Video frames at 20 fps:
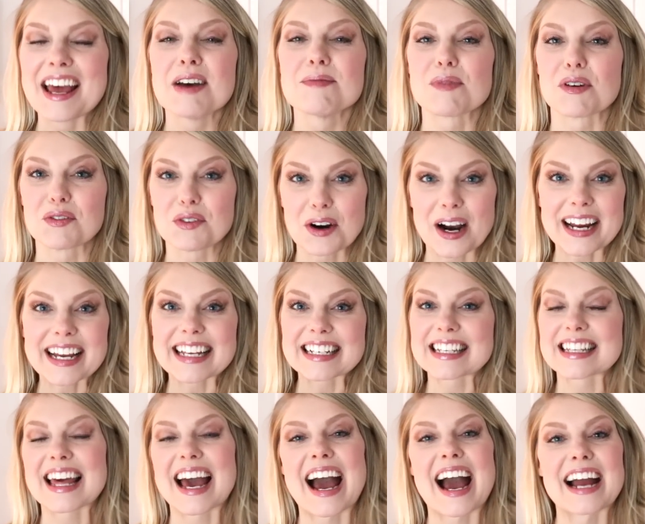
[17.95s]
before I get to
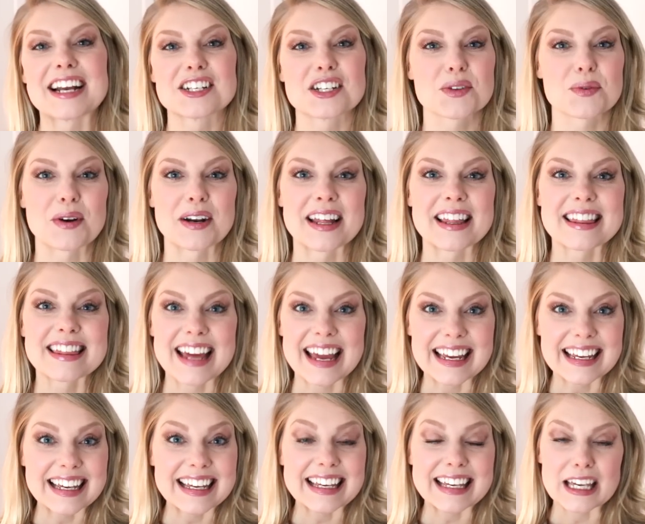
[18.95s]
that, I just wanna
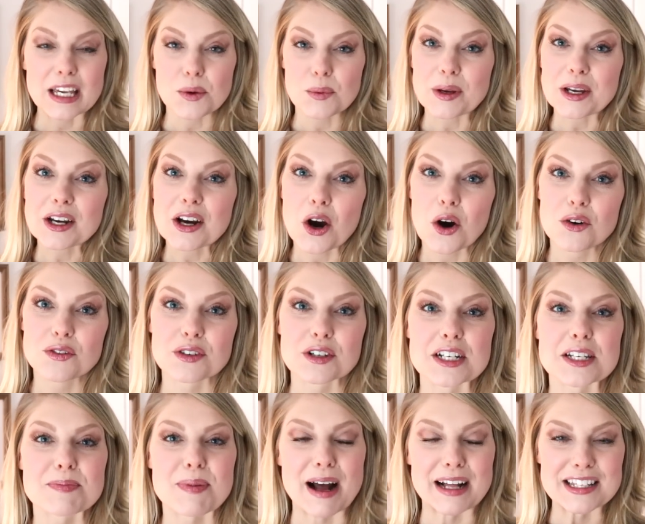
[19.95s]
thank KiwiCo for
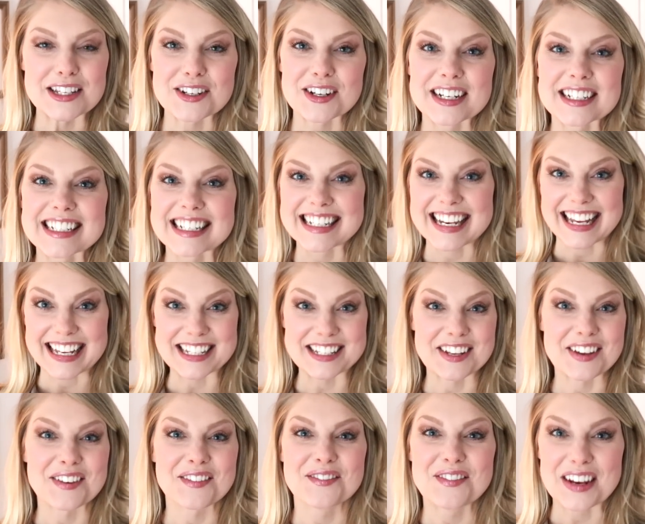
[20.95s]
sponsoring today's
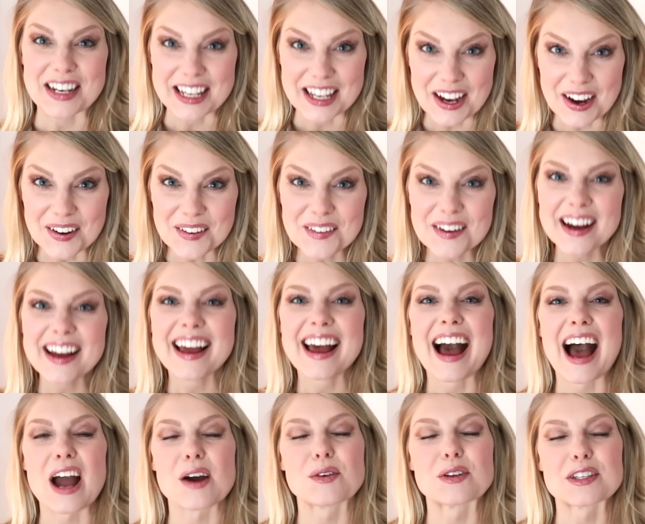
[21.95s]
video.
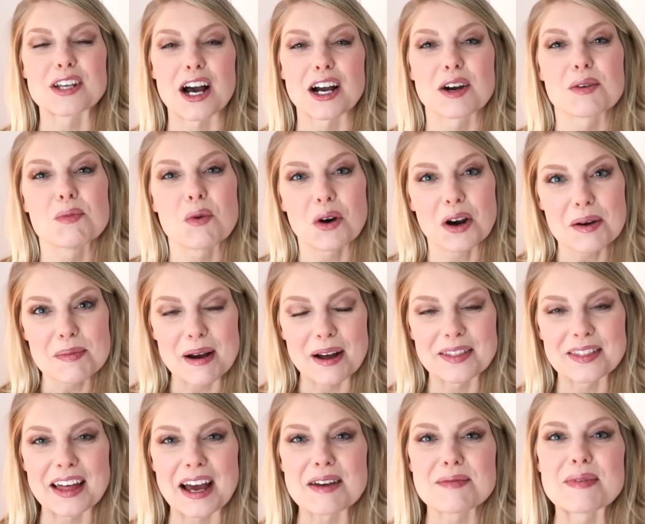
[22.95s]
I will talk more about
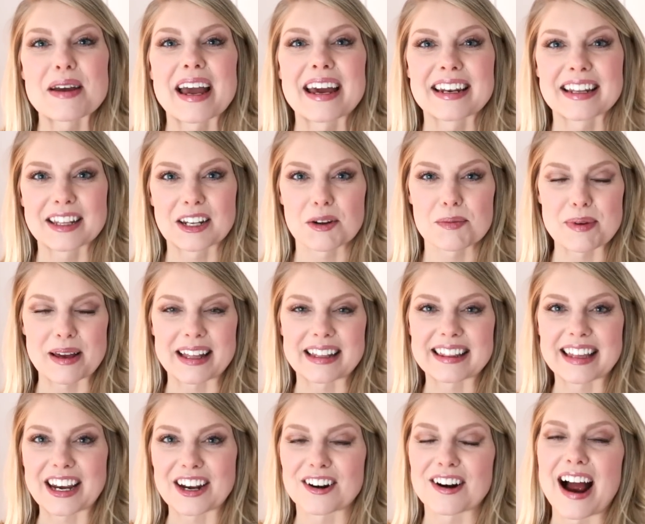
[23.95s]
them in a little bit
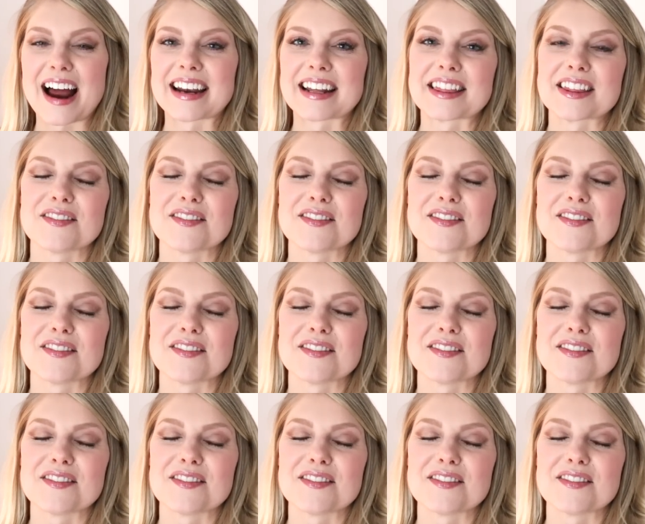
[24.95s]
later on in